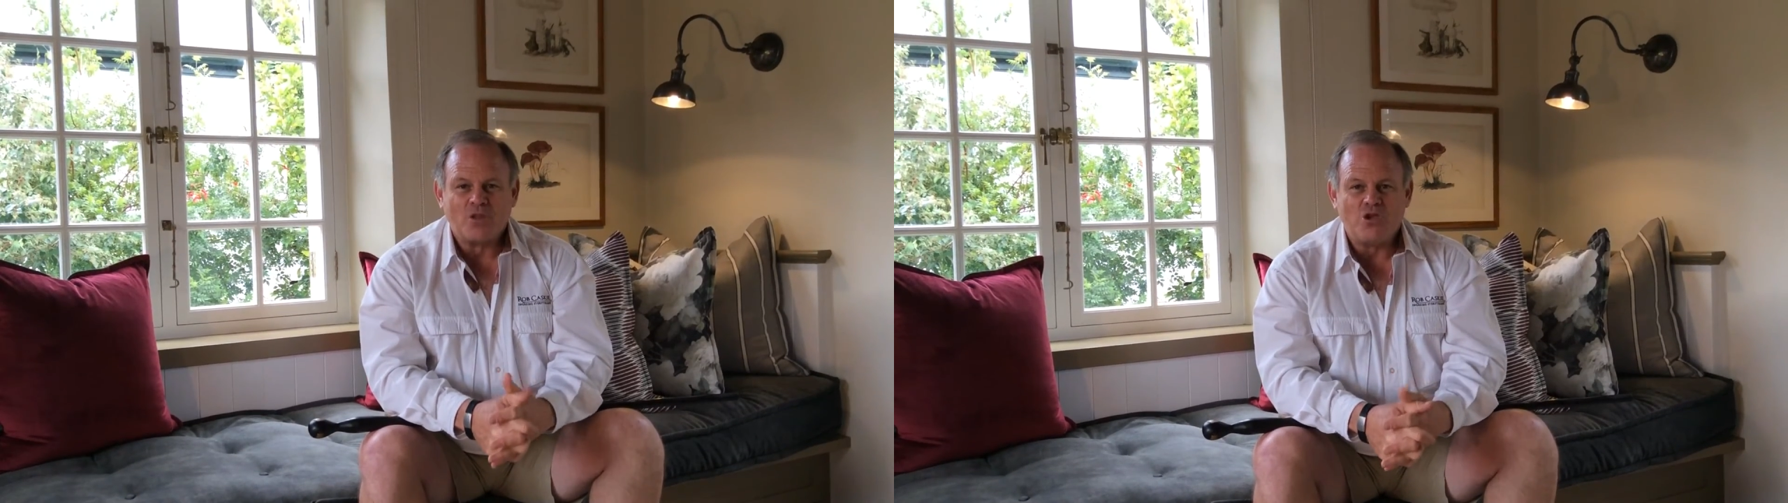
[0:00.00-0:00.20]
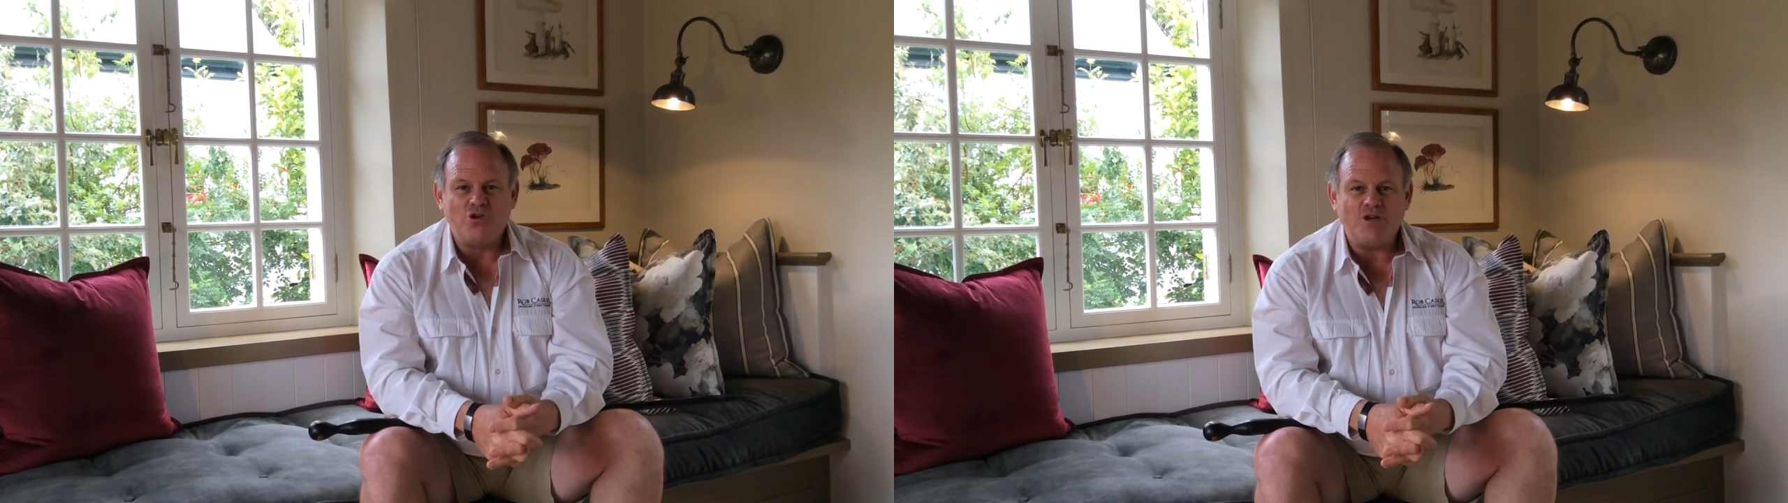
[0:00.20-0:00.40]

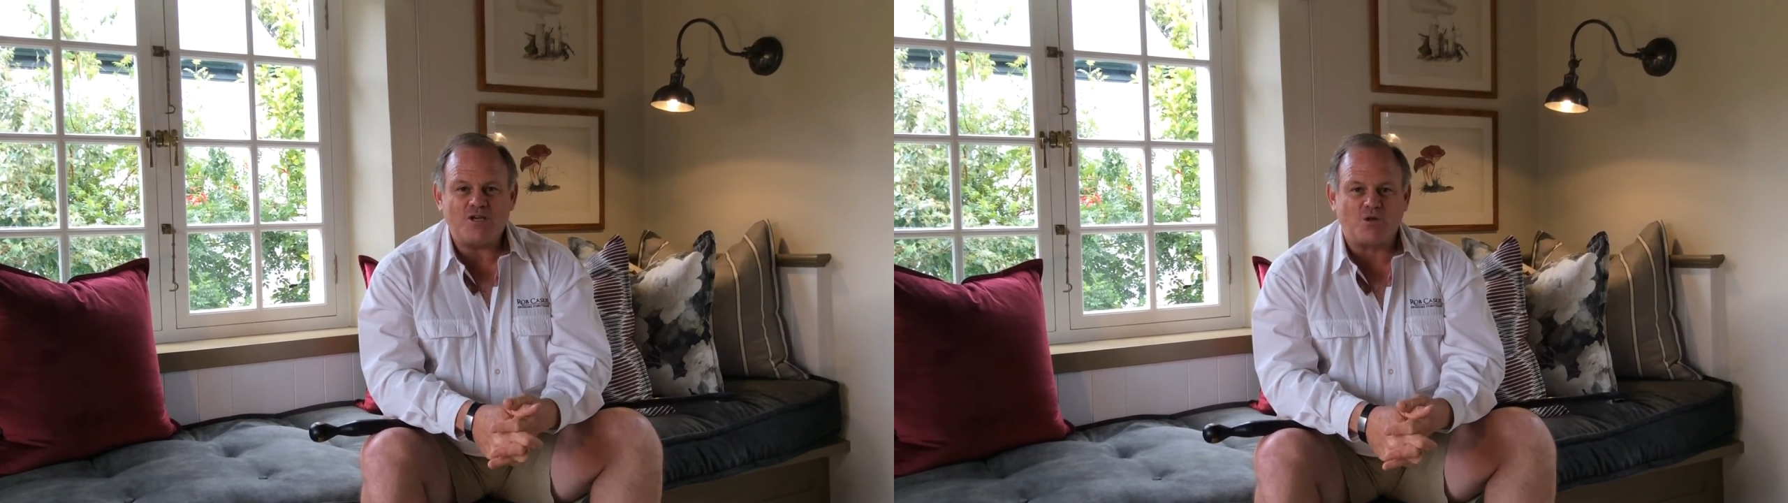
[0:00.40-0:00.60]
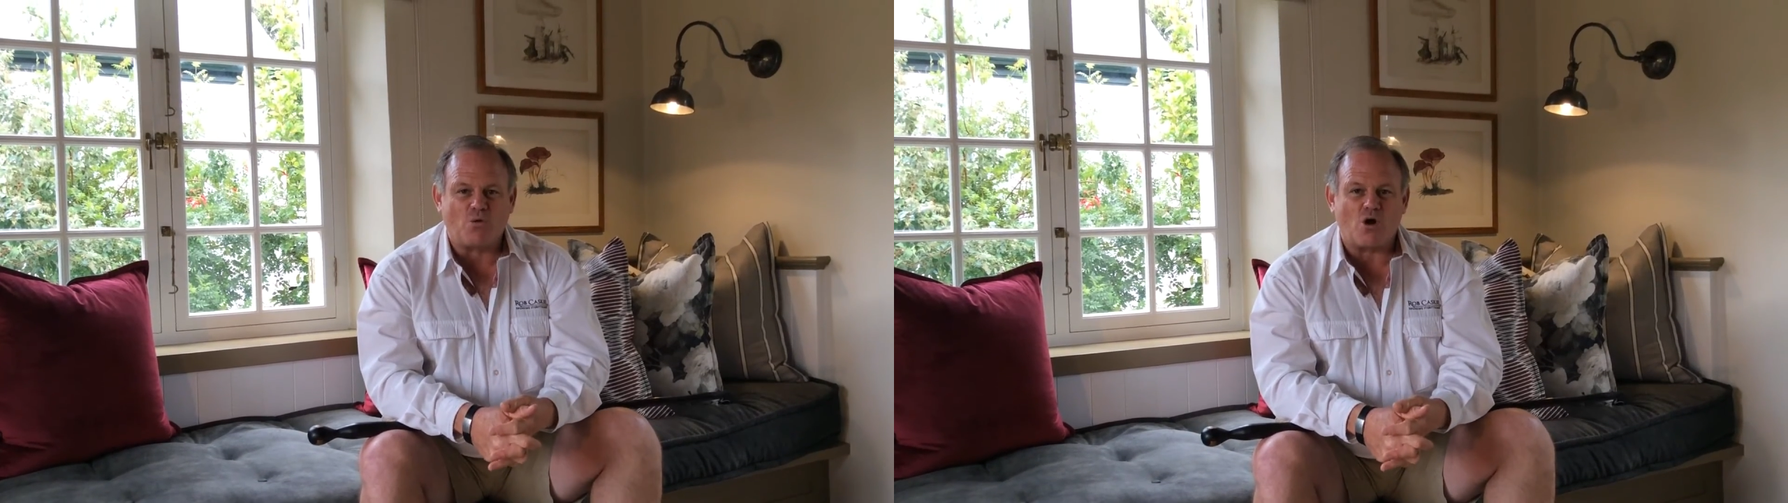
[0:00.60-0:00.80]
You
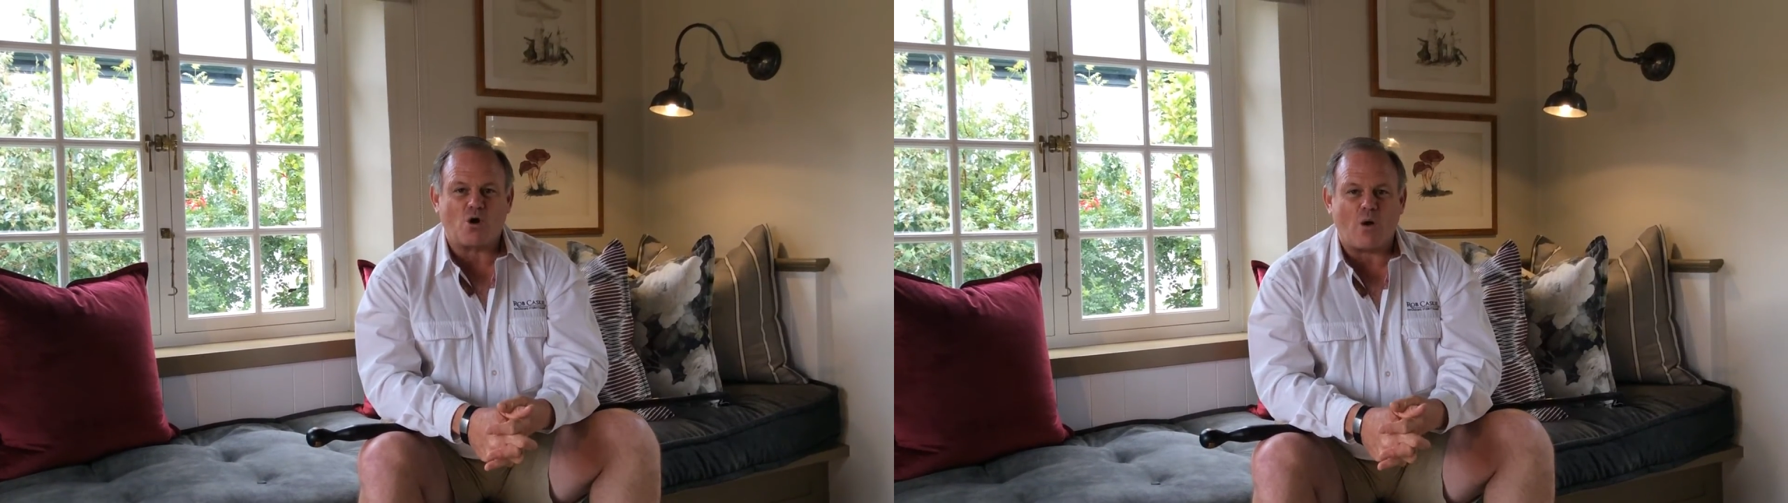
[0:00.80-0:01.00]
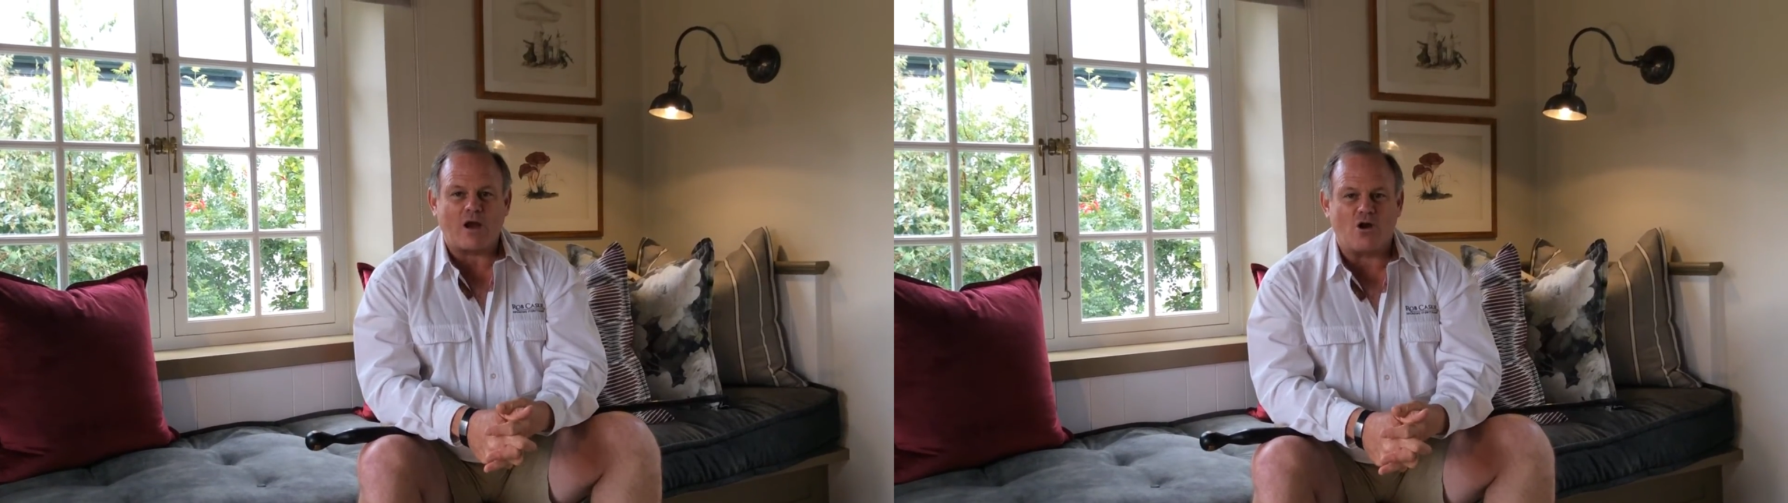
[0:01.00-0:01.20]
need to walk
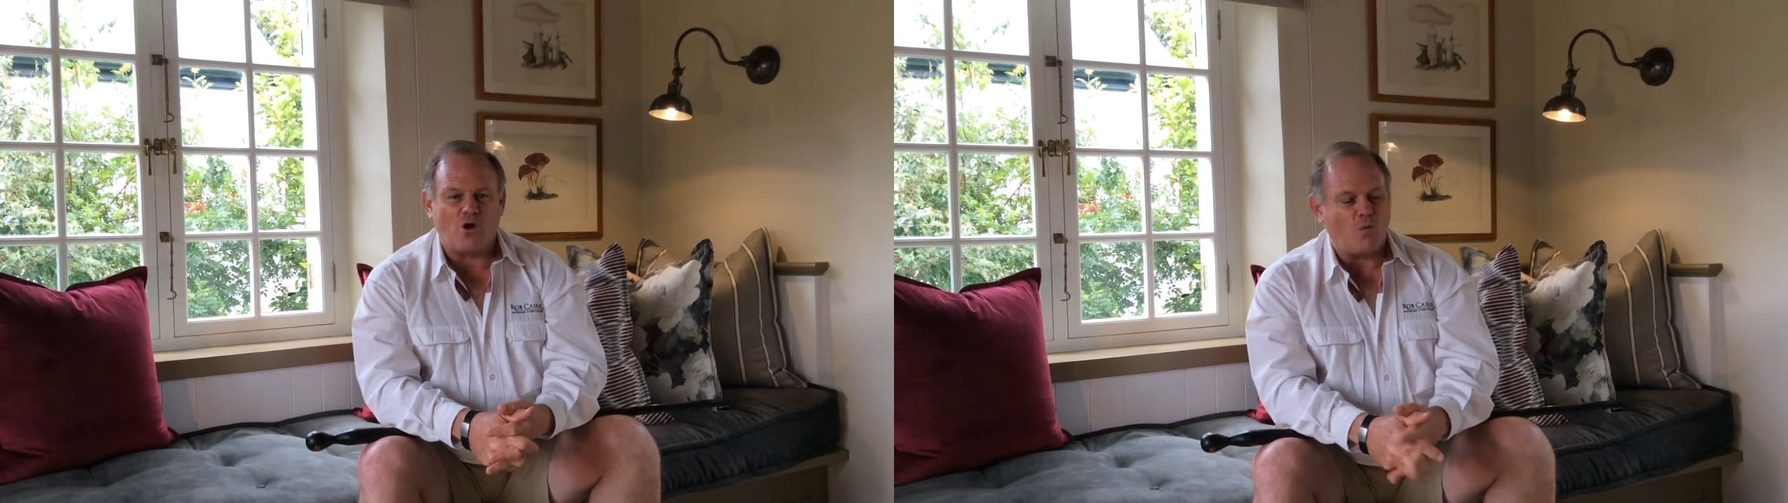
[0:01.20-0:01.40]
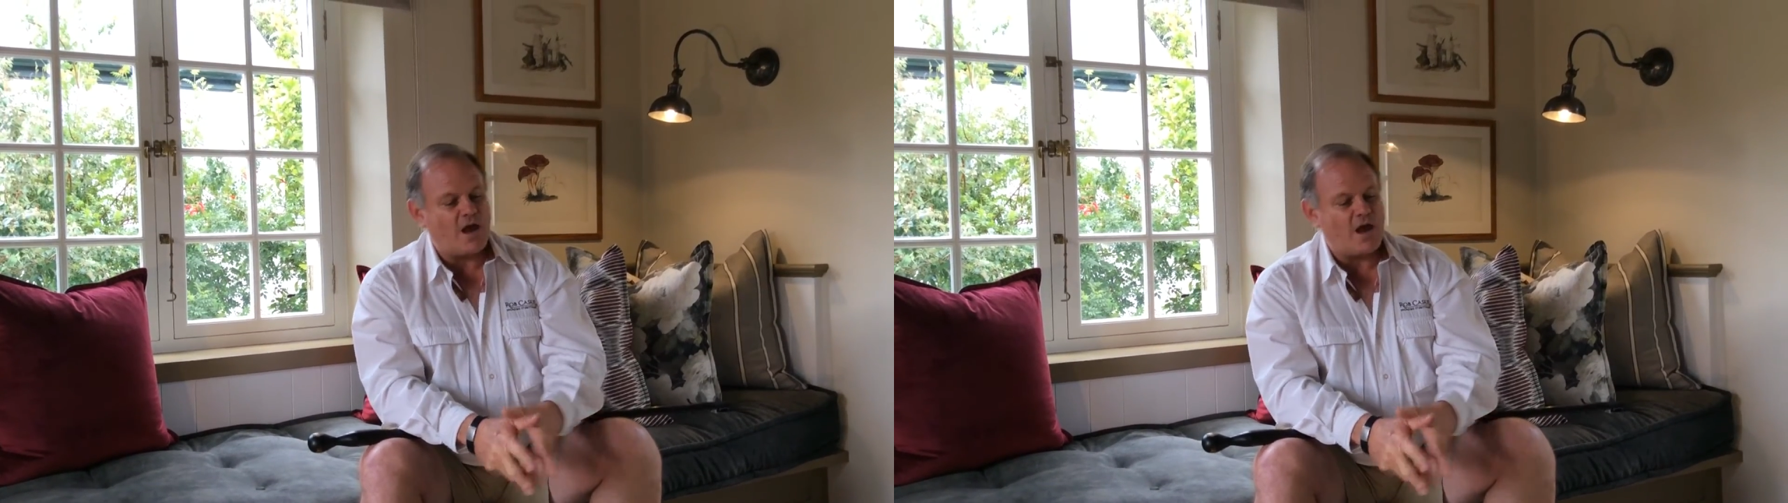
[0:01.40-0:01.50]
quite a long